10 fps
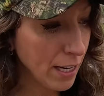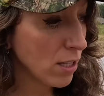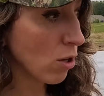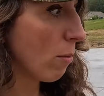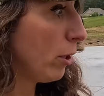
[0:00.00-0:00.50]

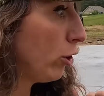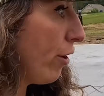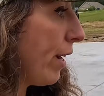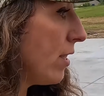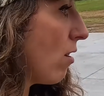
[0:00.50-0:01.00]
So I'm going to show you
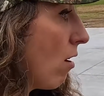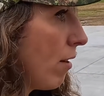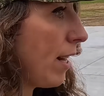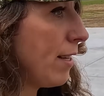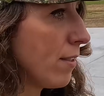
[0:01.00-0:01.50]
guys all
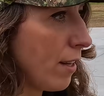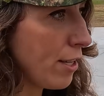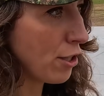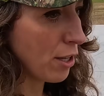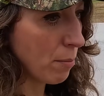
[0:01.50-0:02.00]
that
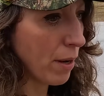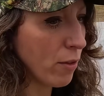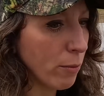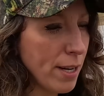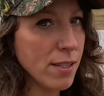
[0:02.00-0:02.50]
insulation, but
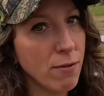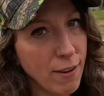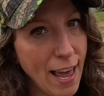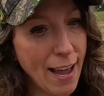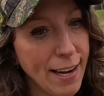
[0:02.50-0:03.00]
the reason for
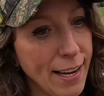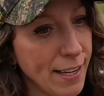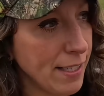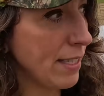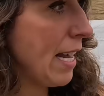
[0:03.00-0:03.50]
that
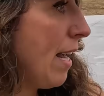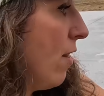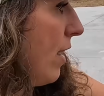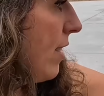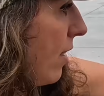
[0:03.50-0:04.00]
is
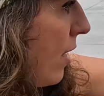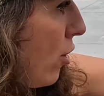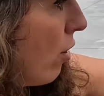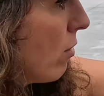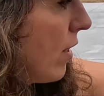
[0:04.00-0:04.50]
the
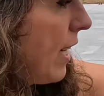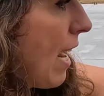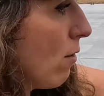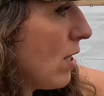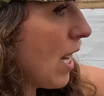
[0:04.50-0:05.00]
insulation goes on the
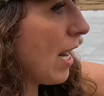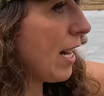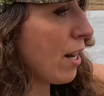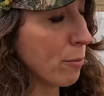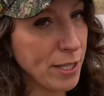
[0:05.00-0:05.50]
outside
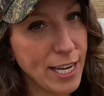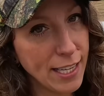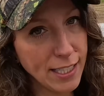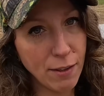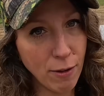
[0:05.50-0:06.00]
and it
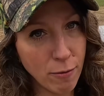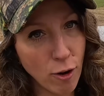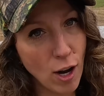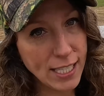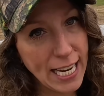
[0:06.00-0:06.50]
protects it from
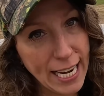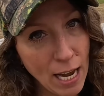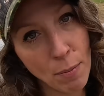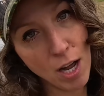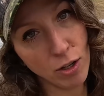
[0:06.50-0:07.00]
frost getting
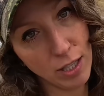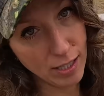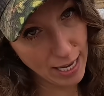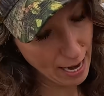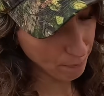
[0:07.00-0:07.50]
up under the
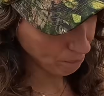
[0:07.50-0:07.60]
slab.